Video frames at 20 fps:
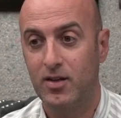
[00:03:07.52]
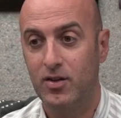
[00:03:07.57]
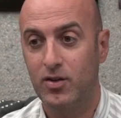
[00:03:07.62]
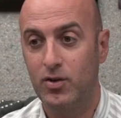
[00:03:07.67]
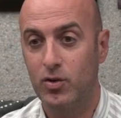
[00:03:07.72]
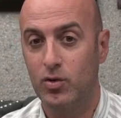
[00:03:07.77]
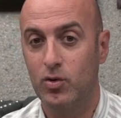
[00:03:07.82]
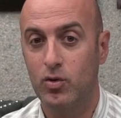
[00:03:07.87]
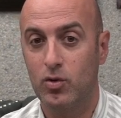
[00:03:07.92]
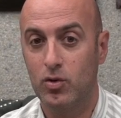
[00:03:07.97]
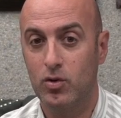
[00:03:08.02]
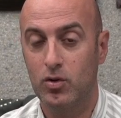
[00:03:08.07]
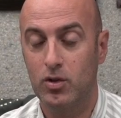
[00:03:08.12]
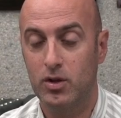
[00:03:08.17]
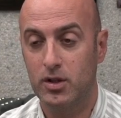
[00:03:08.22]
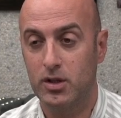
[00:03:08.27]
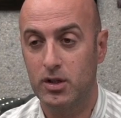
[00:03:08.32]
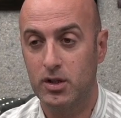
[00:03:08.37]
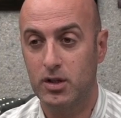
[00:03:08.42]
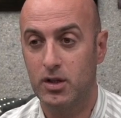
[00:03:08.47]
you
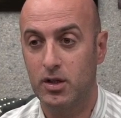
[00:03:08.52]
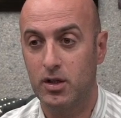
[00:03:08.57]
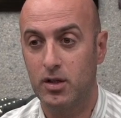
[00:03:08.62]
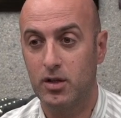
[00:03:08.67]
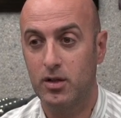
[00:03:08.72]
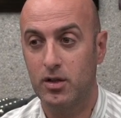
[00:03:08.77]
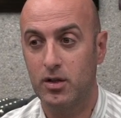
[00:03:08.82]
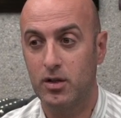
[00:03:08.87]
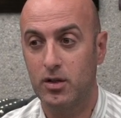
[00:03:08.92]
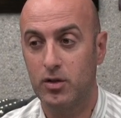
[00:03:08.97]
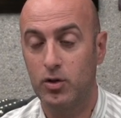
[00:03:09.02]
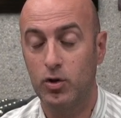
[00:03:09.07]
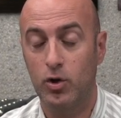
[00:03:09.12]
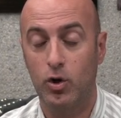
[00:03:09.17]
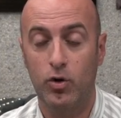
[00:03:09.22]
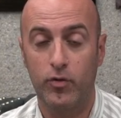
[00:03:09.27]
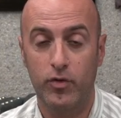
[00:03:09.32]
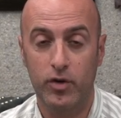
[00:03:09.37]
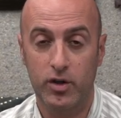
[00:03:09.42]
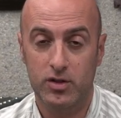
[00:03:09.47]

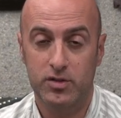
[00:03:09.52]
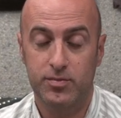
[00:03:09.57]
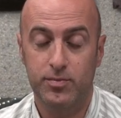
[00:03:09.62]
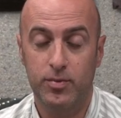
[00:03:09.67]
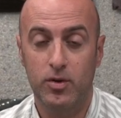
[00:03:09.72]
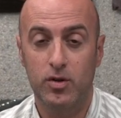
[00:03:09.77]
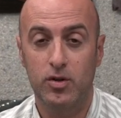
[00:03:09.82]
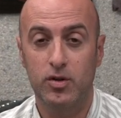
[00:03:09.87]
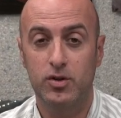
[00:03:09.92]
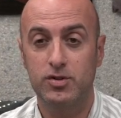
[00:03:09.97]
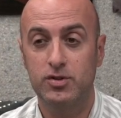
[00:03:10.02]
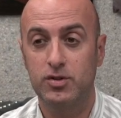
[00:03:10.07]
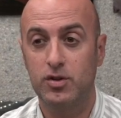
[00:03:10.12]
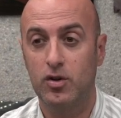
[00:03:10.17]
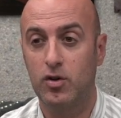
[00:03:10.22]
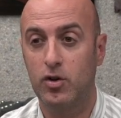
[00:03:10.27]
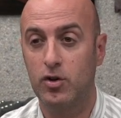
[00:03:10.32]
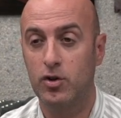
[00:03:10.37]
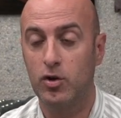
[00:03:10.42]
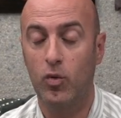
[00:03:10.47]
overexpose,
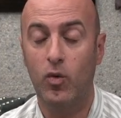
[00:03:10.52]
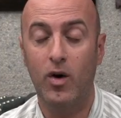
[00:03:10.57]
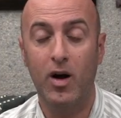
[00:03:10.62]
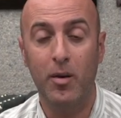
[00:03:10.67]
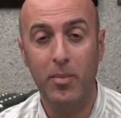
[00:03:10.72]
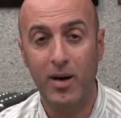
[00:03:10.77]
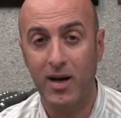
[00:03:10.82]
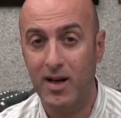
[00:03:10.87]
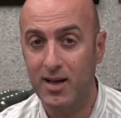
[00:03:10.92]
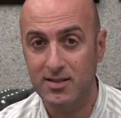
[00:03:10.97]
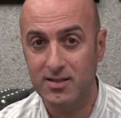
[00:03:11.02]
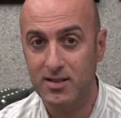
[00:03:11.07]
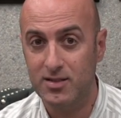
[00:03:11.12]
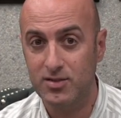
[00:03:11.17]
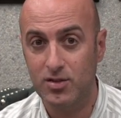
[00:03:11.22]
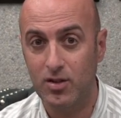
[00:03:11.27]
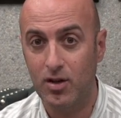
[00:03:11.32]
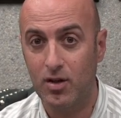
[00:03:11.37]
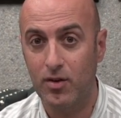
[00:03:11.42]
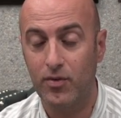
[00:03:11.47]
or your white balance
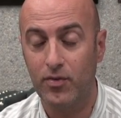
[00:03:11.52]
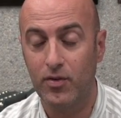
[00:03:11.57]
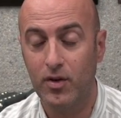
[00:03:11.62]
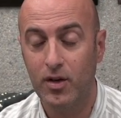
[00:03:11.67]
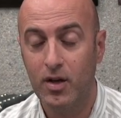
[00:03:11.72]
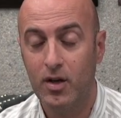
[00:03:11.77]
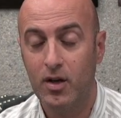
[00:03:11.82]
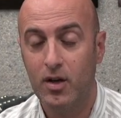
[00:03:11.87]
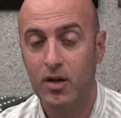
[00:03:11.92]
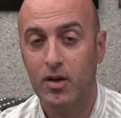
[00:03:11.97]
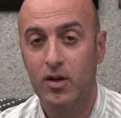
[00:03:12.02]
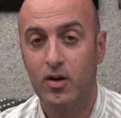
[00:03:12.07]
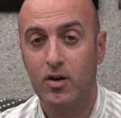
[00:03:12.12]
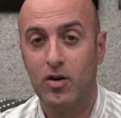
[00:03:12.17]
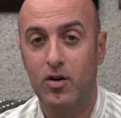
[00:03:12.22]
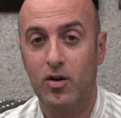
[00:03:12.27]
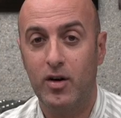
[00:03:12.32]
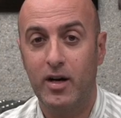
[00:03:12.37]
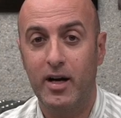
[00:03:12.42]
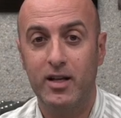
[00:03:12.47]
is off,
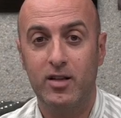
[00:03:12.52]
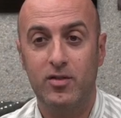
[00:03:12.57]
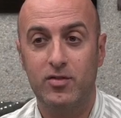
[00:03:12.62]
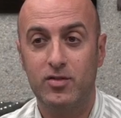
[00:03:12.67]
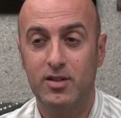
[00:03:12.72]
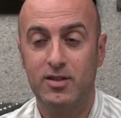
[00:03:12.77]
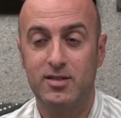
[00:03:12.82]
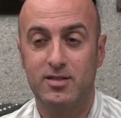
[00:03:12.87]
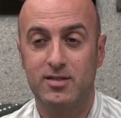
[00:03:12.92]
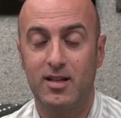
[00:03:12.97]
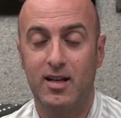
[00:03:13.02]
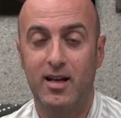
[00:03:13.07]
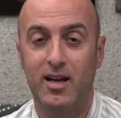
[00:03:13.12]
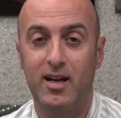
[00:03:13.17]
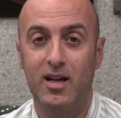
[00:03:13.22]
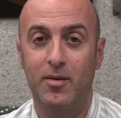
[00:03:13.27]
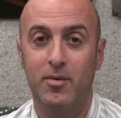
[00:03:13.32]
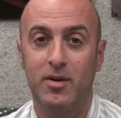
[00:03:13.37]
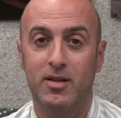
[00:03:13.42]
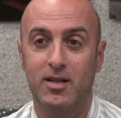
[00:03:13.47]
or any of these
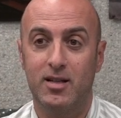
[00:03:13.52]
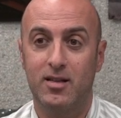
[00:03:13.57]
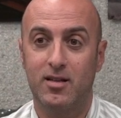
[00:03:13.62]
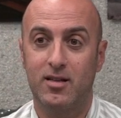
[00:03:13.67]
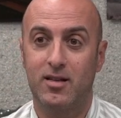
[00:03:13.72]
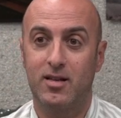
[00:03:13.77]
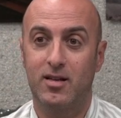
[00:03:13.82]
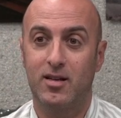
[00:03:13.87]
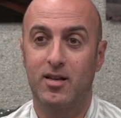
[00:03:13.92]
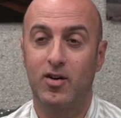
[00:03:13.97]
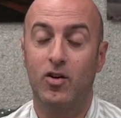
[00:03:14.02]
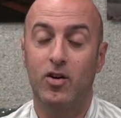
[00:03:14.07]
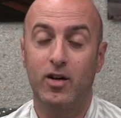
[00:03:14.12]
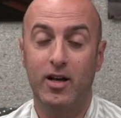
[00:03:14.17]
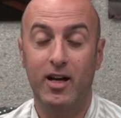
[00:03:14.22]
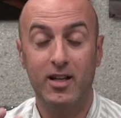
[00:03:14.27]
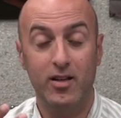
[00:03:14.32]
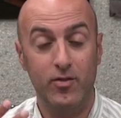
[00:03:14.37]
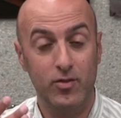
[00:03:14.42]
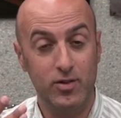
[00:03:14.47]
elements or
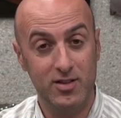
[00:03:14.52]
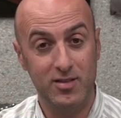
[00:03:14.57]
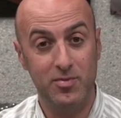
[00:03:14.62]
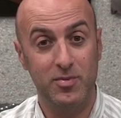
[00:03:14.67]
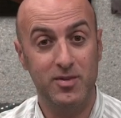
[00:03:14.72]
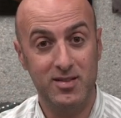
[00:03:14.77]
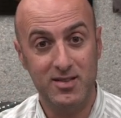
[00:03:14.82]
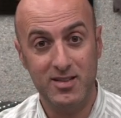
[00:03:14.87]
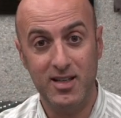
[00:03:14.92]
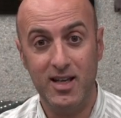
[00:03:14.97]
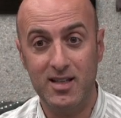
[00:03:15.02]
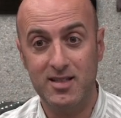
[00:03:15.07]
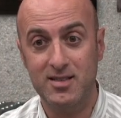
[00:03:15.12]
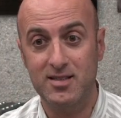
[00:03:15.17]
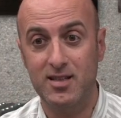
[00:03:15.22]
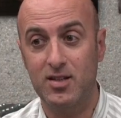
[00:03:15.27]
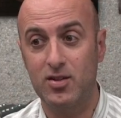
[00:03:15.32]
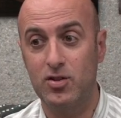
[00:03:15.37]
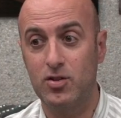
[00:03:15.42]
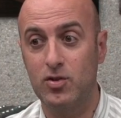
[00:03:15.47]
any of these mistakes
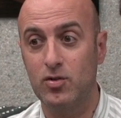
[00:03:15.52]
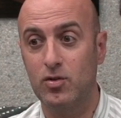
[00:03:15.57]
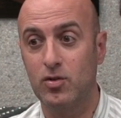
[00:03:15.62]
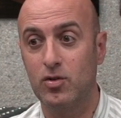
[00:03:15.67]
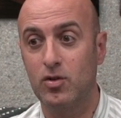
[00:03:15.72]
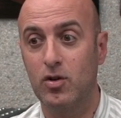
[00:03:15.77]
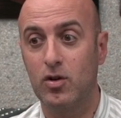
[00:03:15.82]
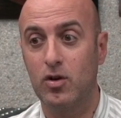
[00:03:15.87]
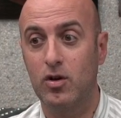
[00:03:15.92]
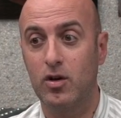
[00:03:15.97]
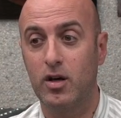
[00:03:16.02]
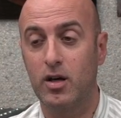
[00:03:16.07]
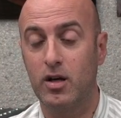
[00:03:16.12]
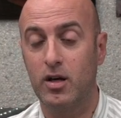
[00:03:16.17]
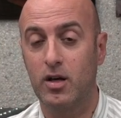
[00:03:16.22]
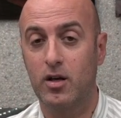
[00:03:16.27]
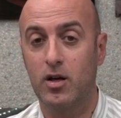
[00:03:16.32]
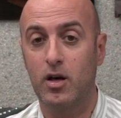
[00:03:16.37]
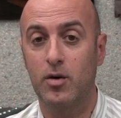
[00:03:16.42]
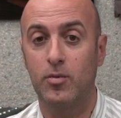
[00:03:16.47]
that you
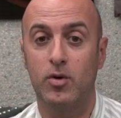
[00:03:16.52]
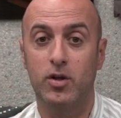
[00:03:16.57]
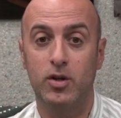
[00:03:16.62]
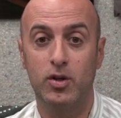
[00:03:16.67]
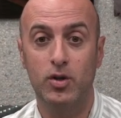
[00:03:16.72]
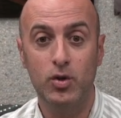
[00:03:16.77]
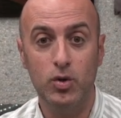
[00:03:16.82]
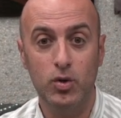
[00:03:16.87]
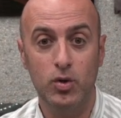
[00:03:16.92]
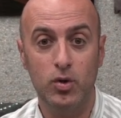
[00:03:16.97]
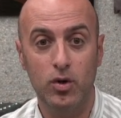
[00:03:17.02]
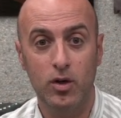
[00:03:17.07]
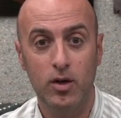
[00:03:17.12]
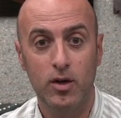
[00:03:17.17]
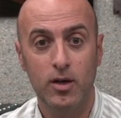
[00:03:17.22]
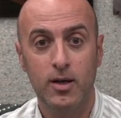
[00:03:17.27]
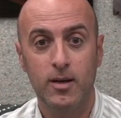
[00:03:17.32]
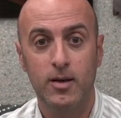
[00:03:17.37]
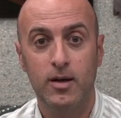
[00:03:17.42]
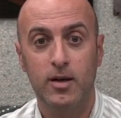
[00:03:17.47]
commonly do
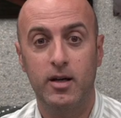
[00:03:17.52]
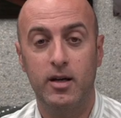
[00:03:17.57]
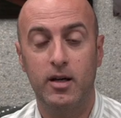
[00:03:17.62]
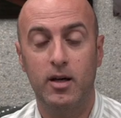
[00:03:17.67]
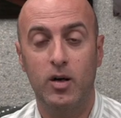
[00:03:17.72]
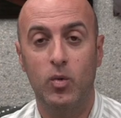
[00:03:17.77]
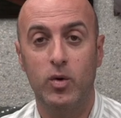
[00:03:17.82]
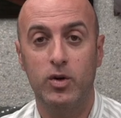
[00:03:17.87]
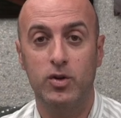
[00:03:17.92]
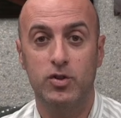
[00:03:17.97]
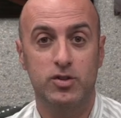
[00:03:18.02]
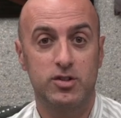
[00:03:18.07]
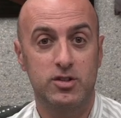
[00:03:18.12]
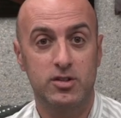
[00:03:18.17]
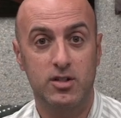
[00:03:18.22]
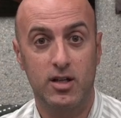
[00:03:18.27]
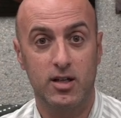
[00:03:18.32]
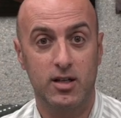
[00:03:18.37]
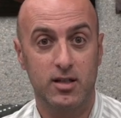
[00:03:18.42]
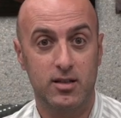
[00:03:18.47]
when you
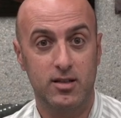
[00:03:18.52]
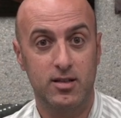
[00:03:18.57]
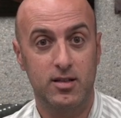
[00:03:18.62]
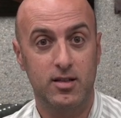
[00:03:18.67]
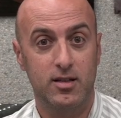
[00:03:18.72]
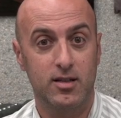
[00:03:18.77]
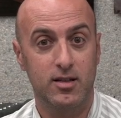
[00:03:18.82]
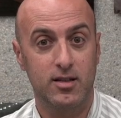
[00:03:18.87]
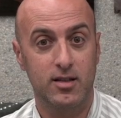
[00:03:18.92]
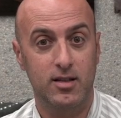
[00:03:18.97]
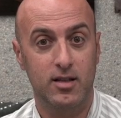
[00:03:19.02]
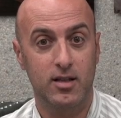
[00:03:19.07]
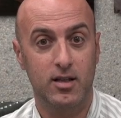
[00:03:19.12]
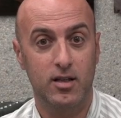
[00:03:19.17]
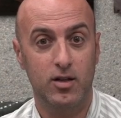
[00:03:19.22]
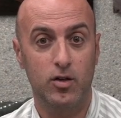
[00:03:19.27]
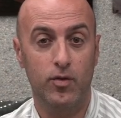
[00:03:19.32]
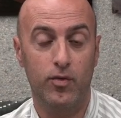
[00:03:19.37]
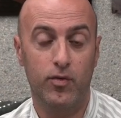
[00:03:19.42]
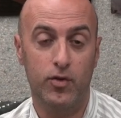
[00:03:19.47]
start
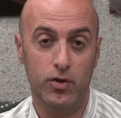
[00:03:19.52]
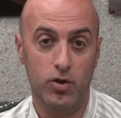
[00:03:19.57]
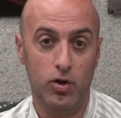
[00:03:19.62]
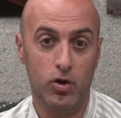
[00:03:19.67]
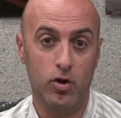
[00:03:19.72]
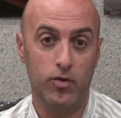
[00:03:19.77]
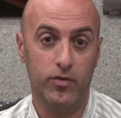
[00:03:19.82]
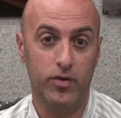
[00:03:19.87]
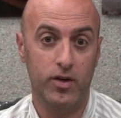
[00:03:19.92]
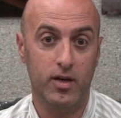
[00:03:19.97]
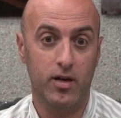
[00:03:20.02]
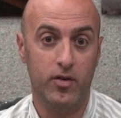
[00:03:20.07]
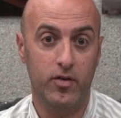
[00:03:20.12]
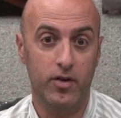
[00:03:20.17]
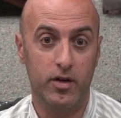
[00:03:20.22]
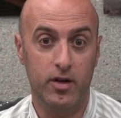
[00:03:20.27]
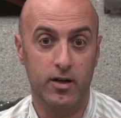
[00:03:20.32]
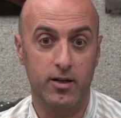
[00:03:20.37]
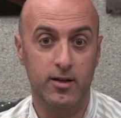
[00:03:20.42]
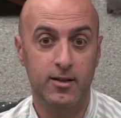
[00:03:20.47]
your photography
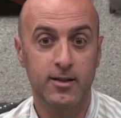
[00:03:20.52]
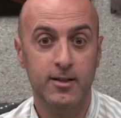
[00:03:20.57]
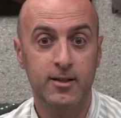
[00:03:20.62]
career.